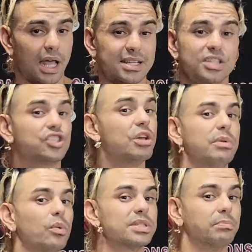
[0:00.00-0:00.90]
That's because
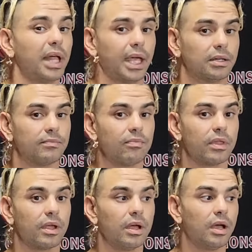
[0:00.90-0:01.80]
Jimmy wasn't playing.
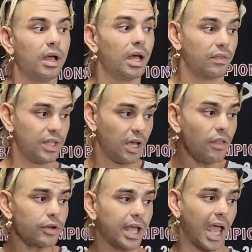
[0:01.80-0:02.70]
The
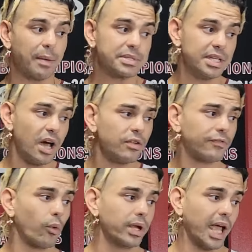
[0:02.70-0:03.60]
other games, the other
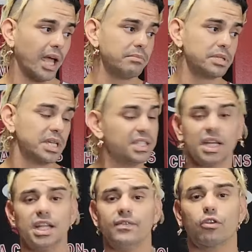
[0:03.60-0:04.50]
four games, he
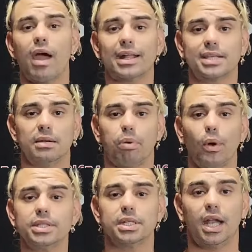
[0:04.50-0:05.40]
didn't even crack 10
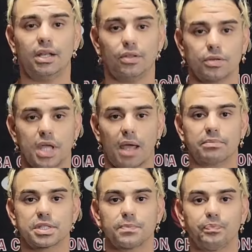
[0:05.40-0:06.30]
points in any of those
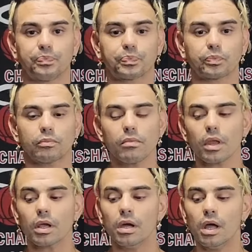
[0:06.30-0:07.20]
games.
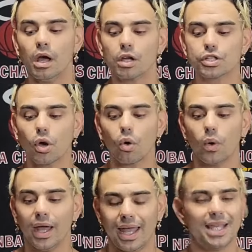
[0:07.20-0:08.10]

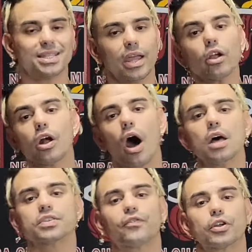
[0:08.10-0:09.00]
So, is there
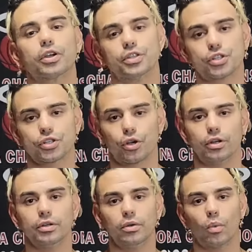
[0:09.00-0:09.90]
cause for
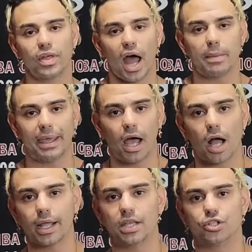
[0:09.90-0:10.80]
concern with Jaime
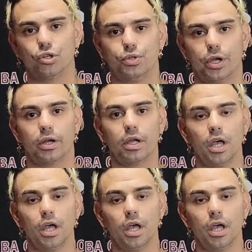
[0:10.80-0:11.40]
Jaquez Jr.?